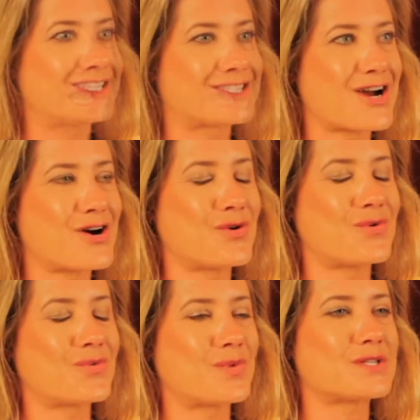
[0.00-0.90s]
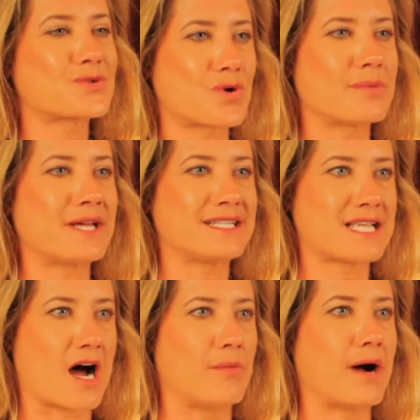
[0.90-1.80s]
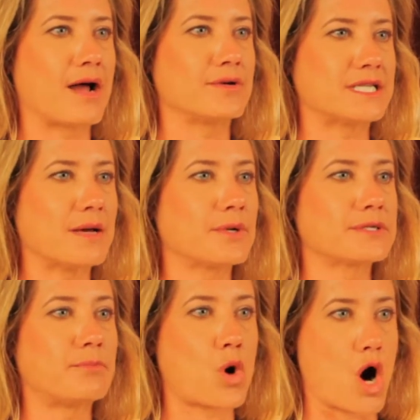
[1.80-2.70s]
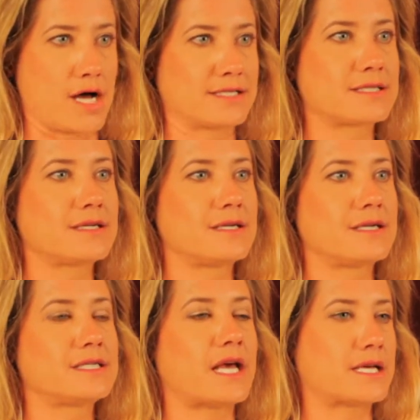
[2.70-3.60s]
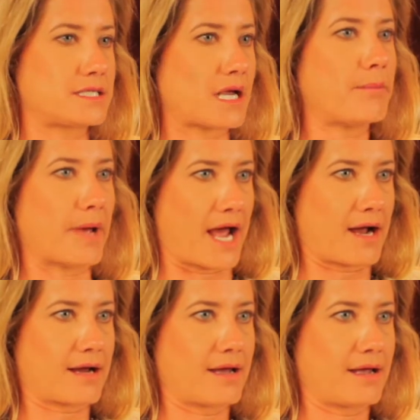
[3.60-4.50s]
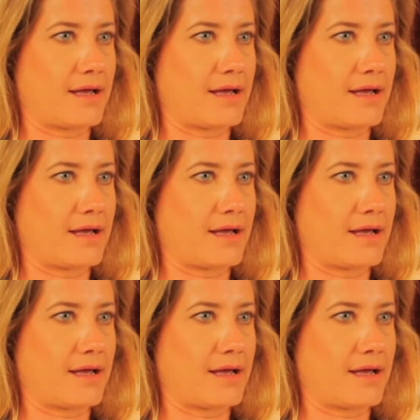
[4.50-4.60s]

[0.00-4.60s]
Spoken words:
So with Scorpion's help, I was able to pause, take a step back,